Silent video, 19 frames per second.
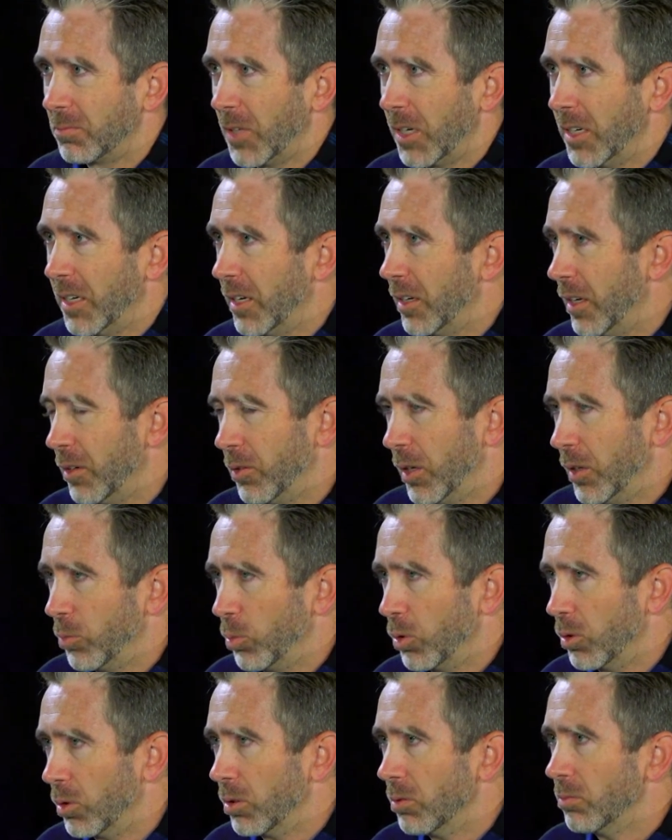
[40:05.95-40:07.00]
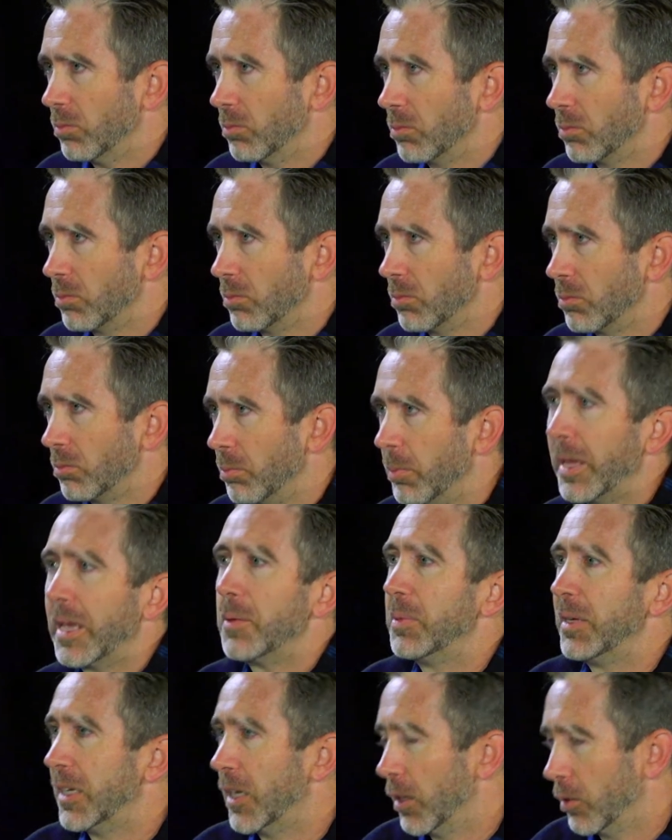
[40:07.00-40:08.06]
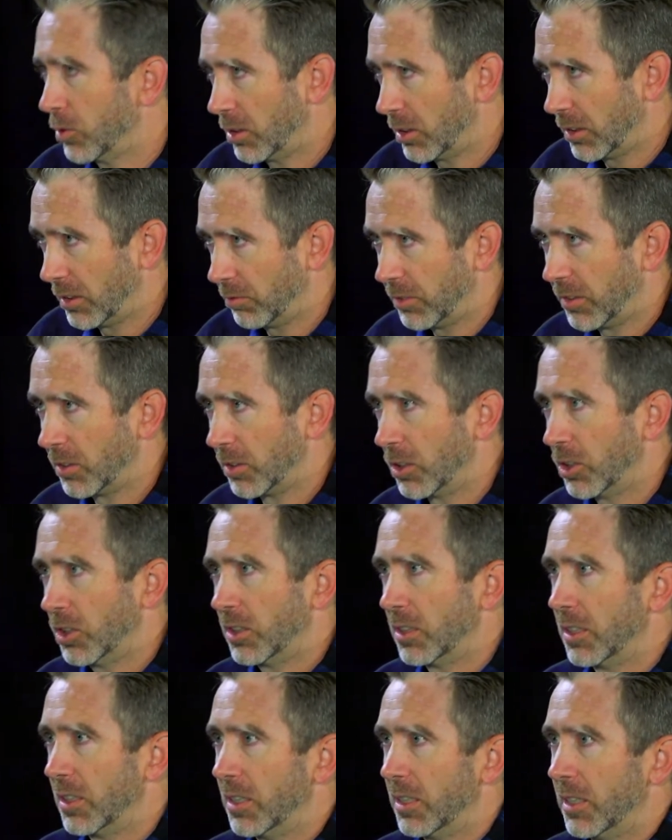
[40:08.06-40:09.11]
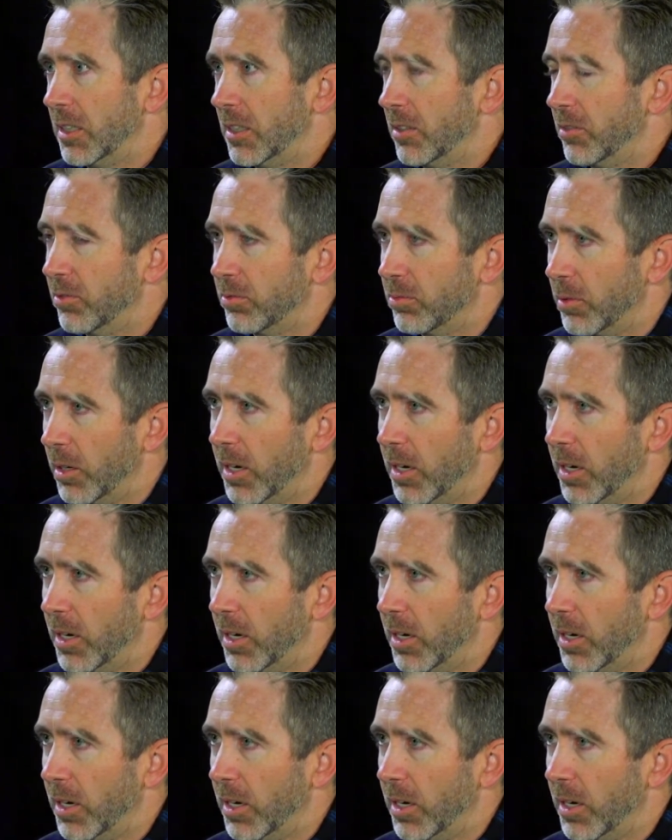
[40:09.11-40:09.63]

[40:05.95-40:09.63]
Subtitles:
right? And we'll maybe go see a physician if,